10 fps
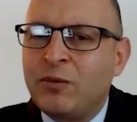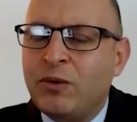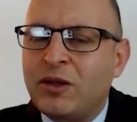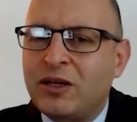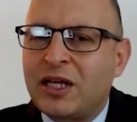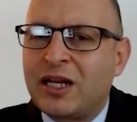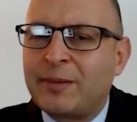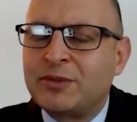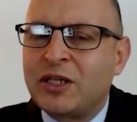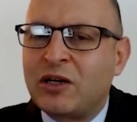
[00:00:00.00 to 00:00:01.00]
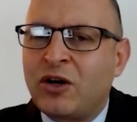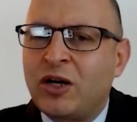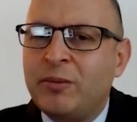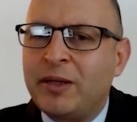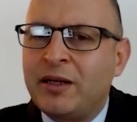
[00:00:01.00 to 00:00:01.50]
with a collapsing
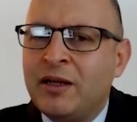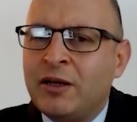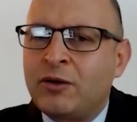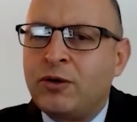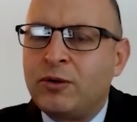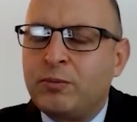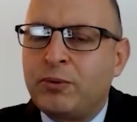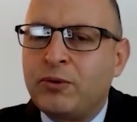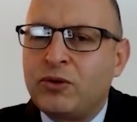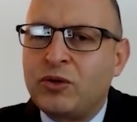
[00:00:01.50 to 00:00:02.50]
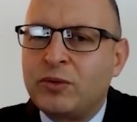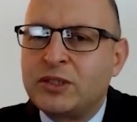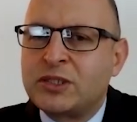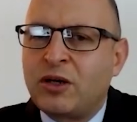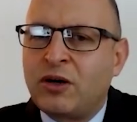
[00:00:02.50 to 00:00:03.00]
economy could put the
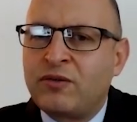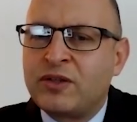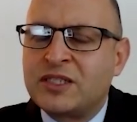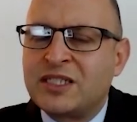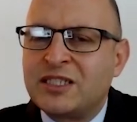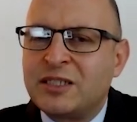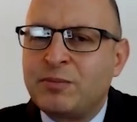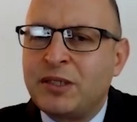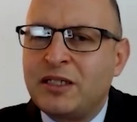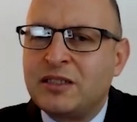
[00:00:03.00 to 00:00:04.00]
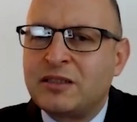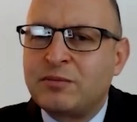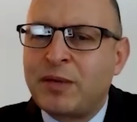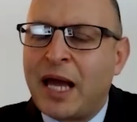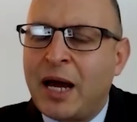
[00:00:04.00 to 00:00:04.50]
risk of the CCP's
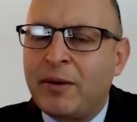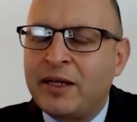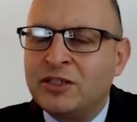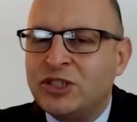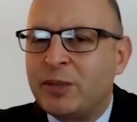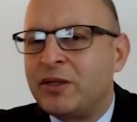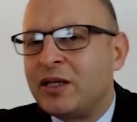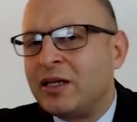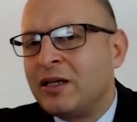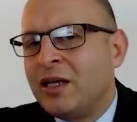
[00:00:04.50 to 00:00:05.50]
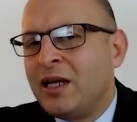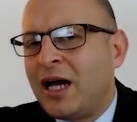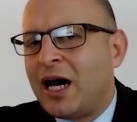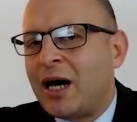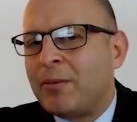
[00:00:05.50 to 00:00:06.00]
power in jeopardy,
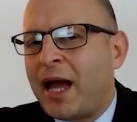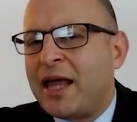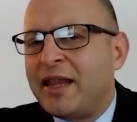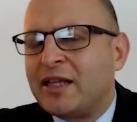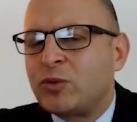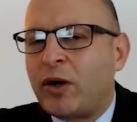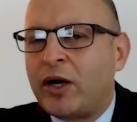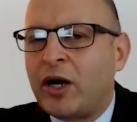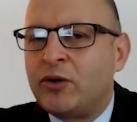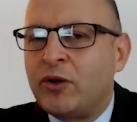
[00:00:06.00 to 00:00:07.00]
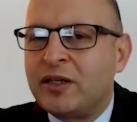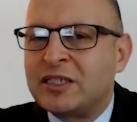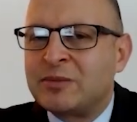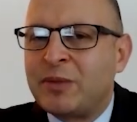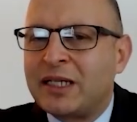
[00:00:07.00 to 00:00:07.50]
and that's why I don't
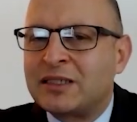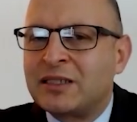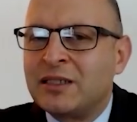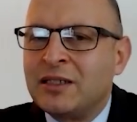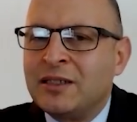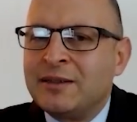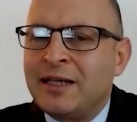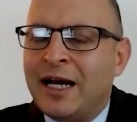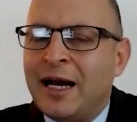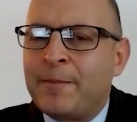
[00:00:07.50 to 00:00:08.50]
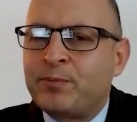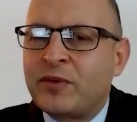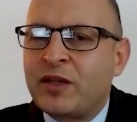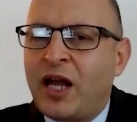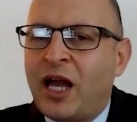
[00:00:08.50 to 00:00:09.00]
expect
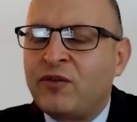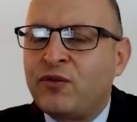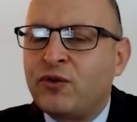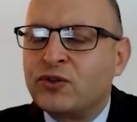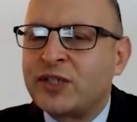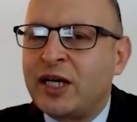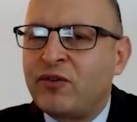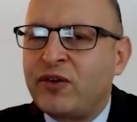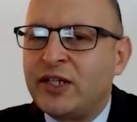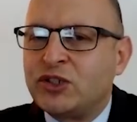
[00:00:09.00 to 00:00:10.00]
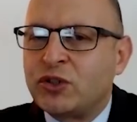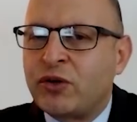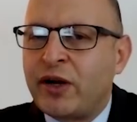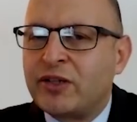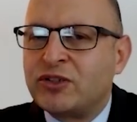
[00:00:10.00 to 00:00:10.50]
a full-scale financial
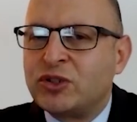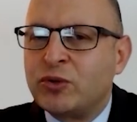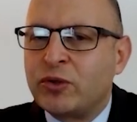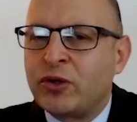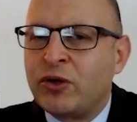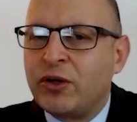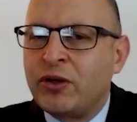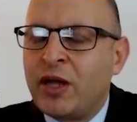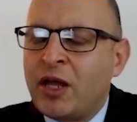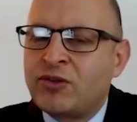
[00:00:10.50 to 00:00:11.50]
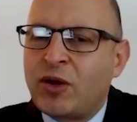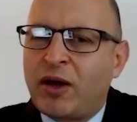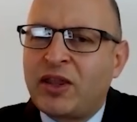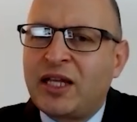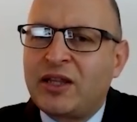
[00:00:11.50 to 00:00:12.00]
crisis to occur. So I
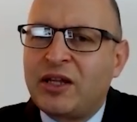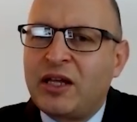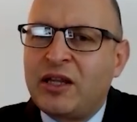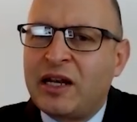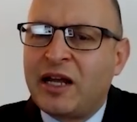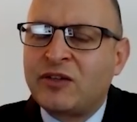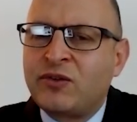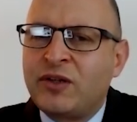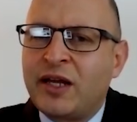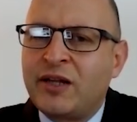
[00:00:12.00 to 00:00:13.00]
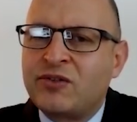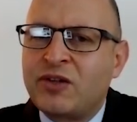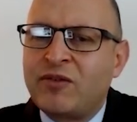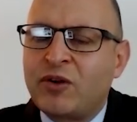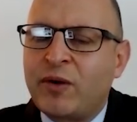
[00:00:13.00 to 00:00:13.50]
think in the last few days,
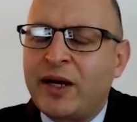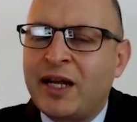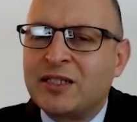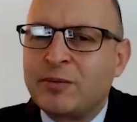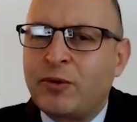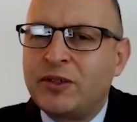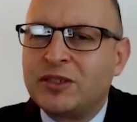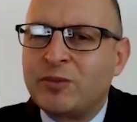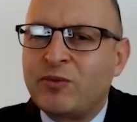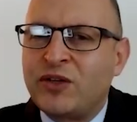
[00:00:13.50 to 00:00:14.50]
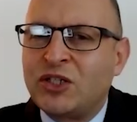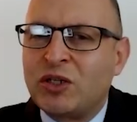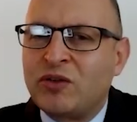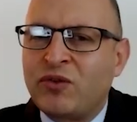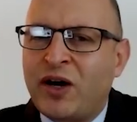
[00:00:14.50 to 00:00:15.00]
Evergrande has appointed some
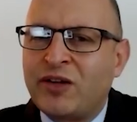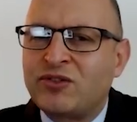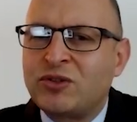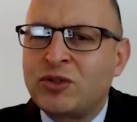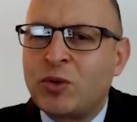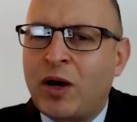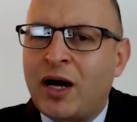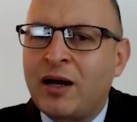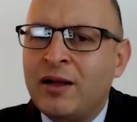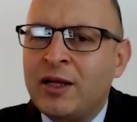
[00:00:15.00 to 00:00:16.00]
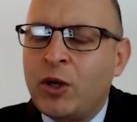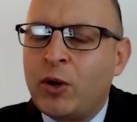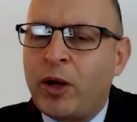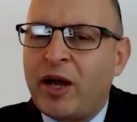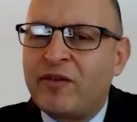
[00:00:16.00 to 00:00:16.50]
financial advisors who
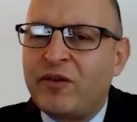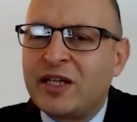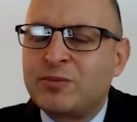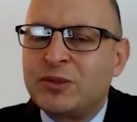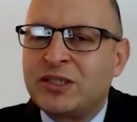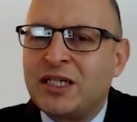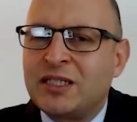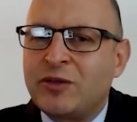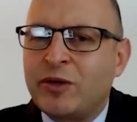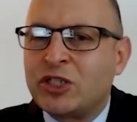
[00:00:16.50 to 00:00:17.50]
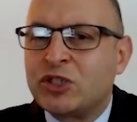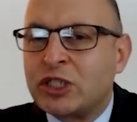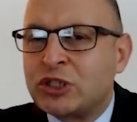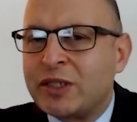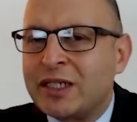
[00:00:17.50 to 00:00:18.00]
have expertise in
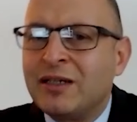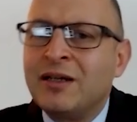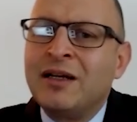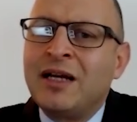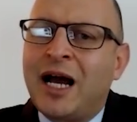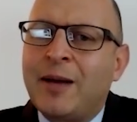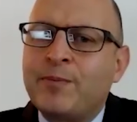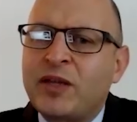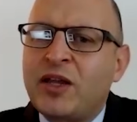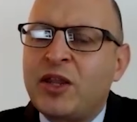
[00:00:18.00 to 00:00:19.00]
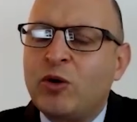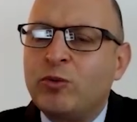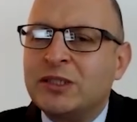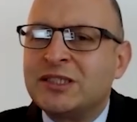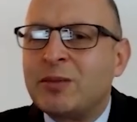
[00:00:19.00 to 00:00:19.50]
restructuring. There will
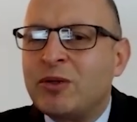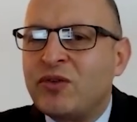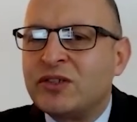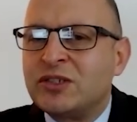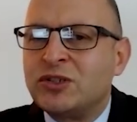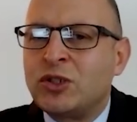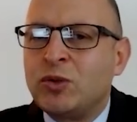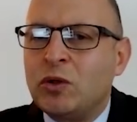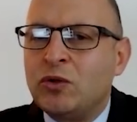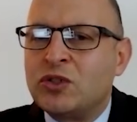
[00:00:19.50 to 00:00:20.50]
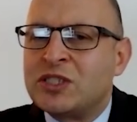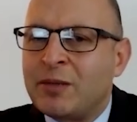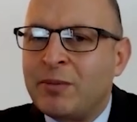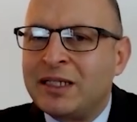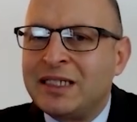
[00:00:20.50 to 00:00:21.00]
be some investors who will lose
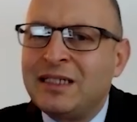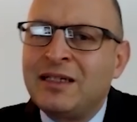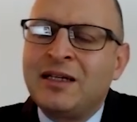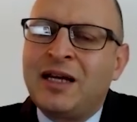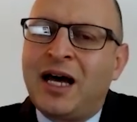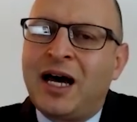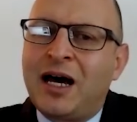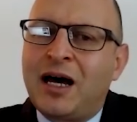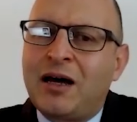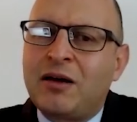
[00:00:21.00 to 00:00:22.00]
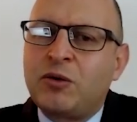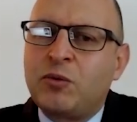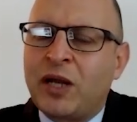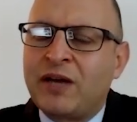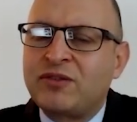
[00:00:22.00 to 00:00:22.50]
some money.
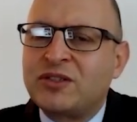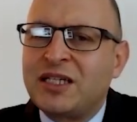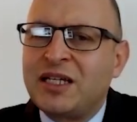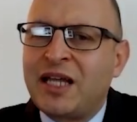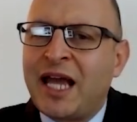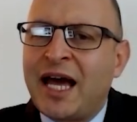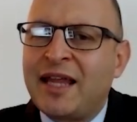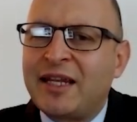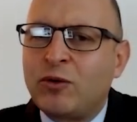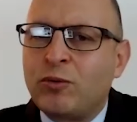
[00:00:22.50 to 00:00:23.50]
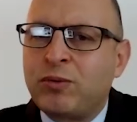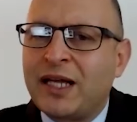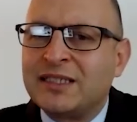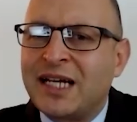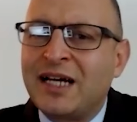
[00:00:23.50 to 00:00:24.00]
We'll have to see how that all
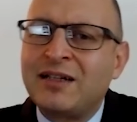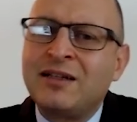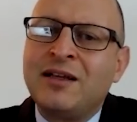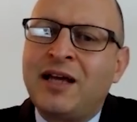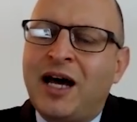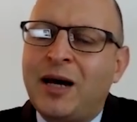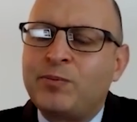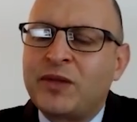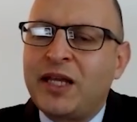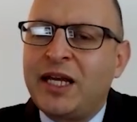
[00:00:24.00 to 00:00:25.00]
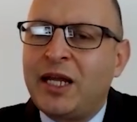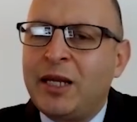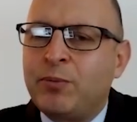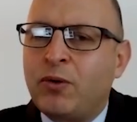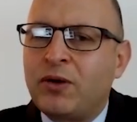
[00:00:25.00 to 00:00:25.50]
plays out.
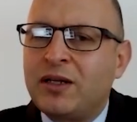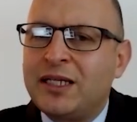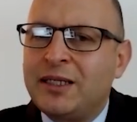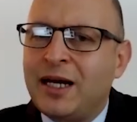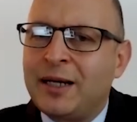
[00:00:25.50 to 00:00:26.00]
Importantly,